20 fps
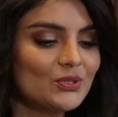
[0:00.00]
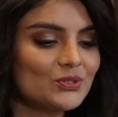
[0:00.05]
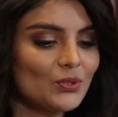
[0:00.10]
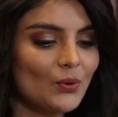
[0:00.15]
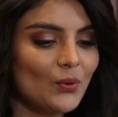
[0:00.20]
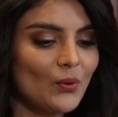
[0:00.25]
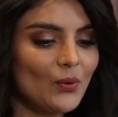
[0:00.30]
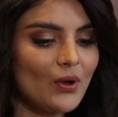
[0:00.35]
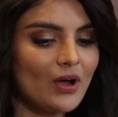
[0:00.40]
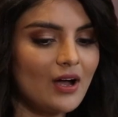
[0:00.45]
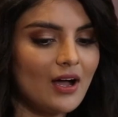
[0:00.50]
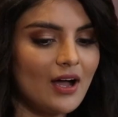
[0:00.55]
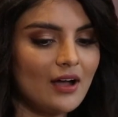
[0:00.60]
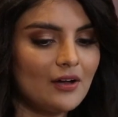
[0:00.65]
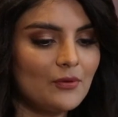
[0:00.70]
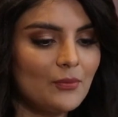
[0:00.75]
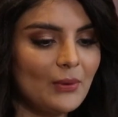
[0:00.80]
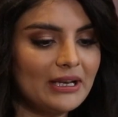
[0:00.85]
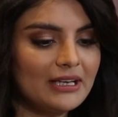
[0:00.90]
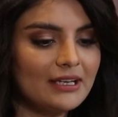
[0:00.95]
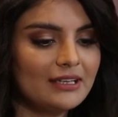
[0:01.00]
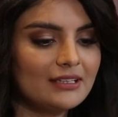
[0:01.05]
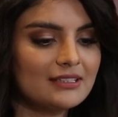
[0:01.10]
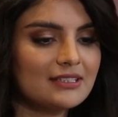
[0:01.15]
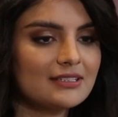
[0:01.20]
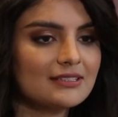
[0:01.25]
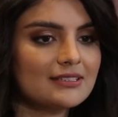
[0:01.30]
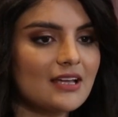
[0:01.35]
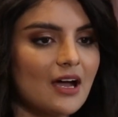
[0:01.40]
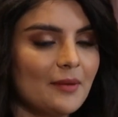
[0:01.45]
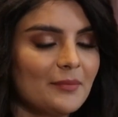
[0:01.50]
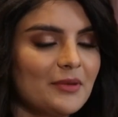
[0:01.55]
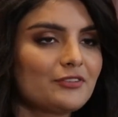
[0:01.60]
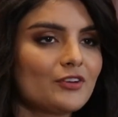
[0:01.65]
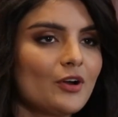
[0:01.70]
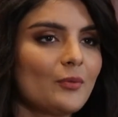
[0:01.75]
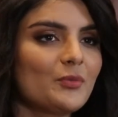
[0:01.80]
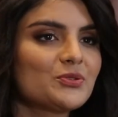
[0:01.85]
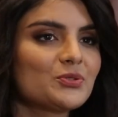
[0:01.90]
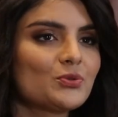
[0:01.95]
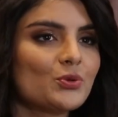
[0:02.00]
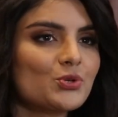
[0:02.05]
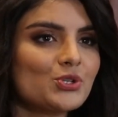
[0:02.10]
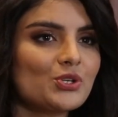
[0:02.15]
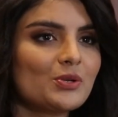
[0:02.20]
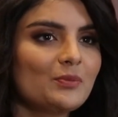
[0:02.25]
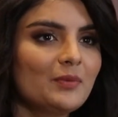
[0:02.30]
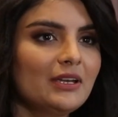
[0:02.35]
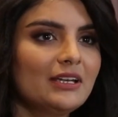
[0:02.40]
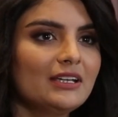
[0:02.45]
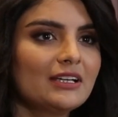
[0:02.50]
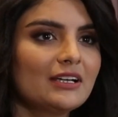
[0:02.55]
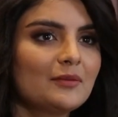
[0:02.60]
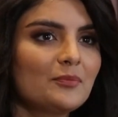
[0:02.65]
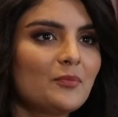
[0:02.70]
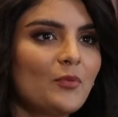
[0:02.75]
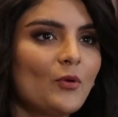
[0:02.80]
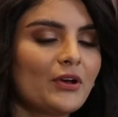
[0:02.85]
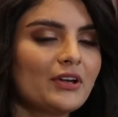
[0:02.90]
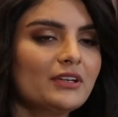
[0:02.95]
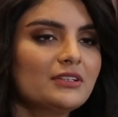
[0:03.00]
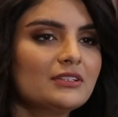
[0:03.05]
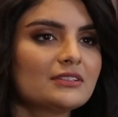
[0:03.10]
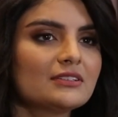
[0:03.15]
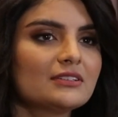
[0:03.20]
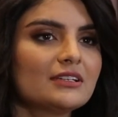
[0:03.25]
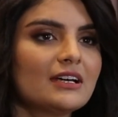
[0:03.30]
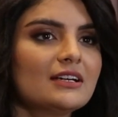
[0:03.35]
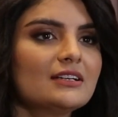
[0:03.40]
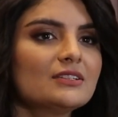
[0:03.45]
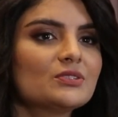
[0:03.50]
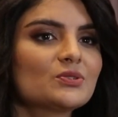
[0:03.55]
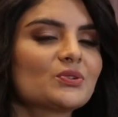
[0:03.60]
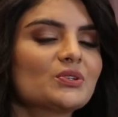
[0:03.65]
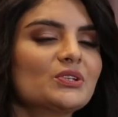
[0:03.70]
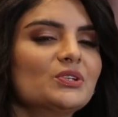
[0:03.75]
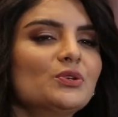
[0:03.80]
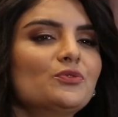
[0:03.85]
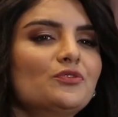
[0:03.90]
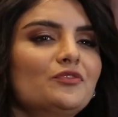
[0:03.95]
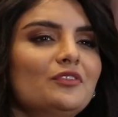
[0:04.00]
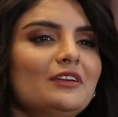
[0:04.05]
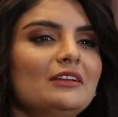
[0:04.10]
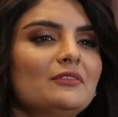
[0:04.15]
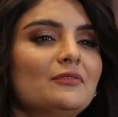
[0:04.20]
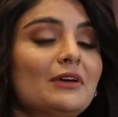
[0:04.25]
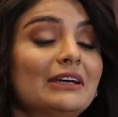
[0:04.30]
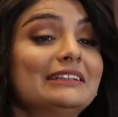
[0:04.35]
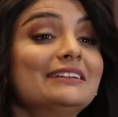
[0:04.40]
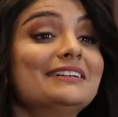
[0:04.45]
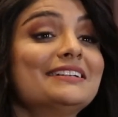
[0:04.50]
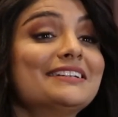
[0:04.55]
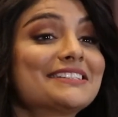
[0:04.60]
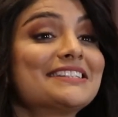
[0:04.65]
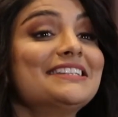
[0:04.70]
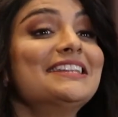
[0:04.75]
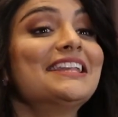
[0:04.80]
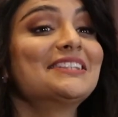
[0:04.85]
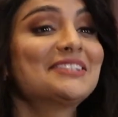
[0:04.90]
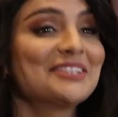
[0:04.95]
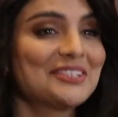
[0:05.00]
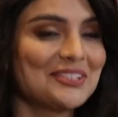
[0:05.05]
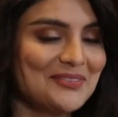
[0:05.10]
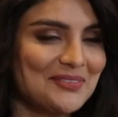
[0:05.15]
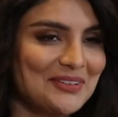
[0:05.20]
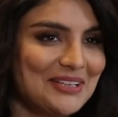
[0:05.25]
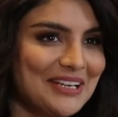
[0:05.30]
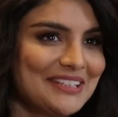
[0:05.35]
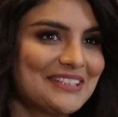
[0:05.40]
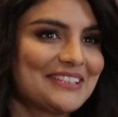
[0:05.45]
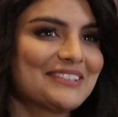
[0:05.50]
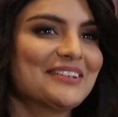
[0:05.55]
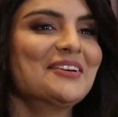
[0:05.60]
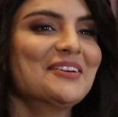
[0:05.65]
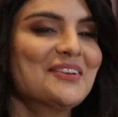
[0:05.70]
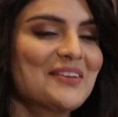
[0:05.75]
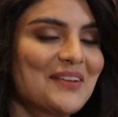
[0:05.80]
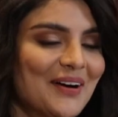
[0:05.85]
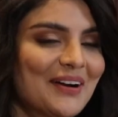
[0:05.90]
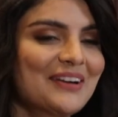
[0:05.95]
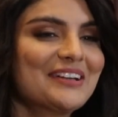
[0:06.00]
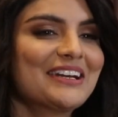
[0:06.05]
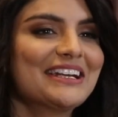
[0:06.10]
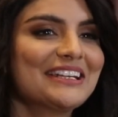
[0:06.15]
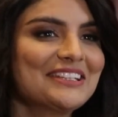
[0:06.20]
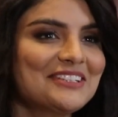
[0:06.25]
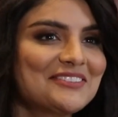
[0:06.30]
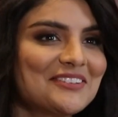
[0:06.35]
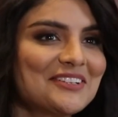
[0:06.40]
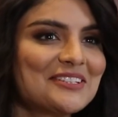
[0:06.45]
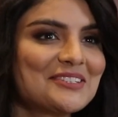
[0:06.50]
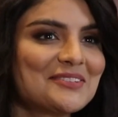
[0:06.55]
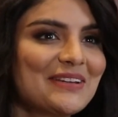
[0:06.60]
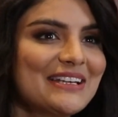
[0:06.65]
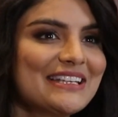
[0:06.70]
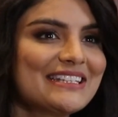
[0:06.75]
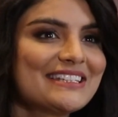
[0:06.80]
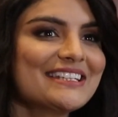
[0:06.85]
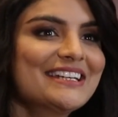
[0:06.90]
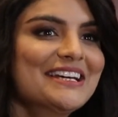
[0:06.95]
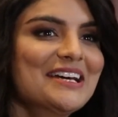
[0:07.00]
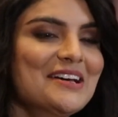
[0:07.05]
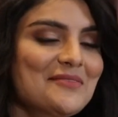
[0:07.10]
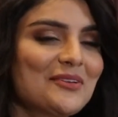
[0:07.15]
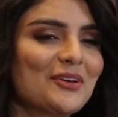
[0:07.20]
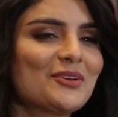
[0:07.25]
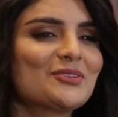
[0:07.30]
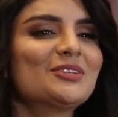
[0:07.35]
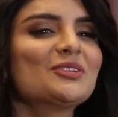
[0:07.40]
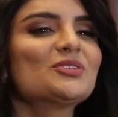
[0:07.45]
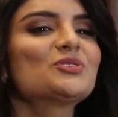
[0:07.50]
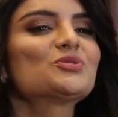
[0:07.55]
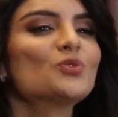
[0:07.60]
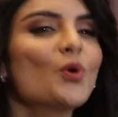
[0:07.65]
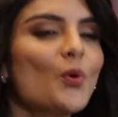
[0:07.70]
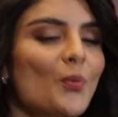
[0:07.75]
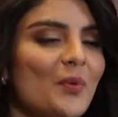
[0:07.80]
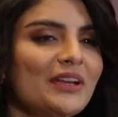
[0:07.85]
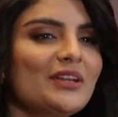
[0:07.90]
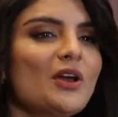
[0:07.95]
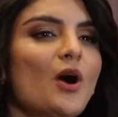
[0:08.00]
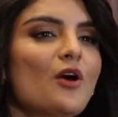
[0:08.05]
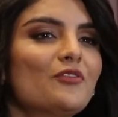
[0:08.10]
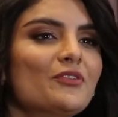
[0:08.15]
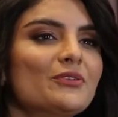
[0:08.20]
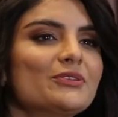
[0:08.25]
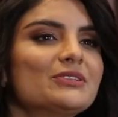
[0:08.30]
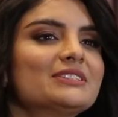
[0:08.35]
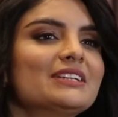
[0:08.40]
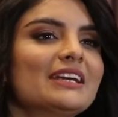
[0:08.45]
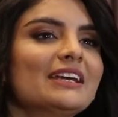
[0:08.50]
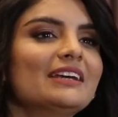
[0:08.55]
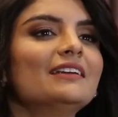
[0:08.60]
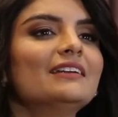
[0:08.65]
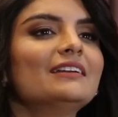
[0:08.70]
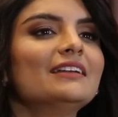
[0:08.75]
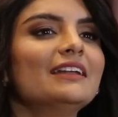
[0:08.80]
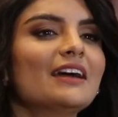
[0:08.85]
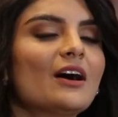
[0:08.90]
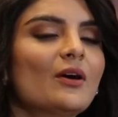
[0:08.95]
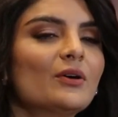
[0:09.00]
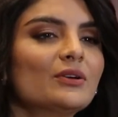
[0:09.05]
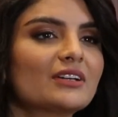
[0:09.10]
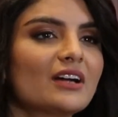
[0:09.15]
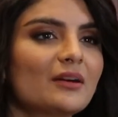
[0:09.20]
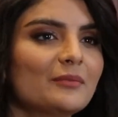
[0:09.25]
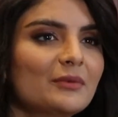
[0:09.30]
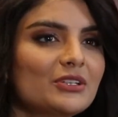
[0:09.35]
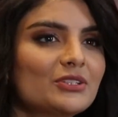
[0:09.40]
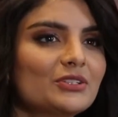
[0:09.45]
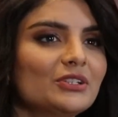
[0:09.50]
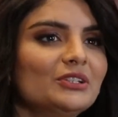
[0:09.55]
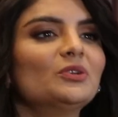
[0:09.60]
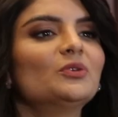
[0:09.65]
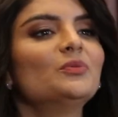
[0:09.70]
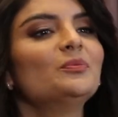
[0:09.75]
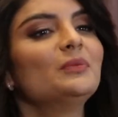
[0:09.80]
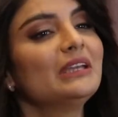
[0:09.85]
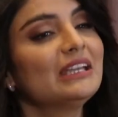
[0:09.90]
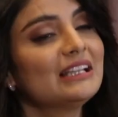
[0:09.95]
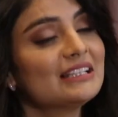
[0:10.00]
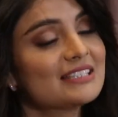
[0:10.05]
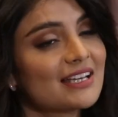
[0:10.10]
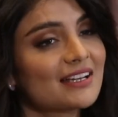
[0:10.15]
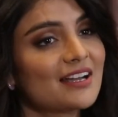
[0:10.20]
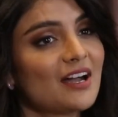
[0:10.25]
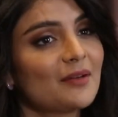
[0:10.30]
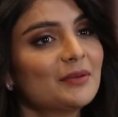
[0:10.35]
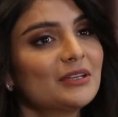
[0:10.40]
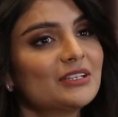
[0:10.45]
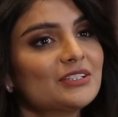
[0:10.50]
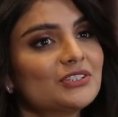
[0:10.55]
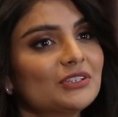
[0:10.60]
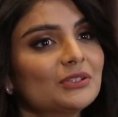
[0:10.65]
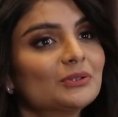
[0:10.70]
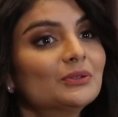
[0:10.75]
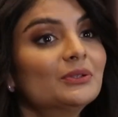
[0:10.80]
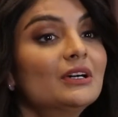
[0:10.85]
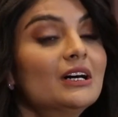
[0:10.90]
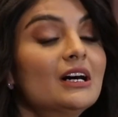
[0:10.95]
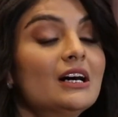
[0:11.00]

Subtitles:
So when it is coming from a social media point, na, so you feel whether it is legitimate or not at the first place, because there are so many offers day in and day out coming to you, mails are coming to you.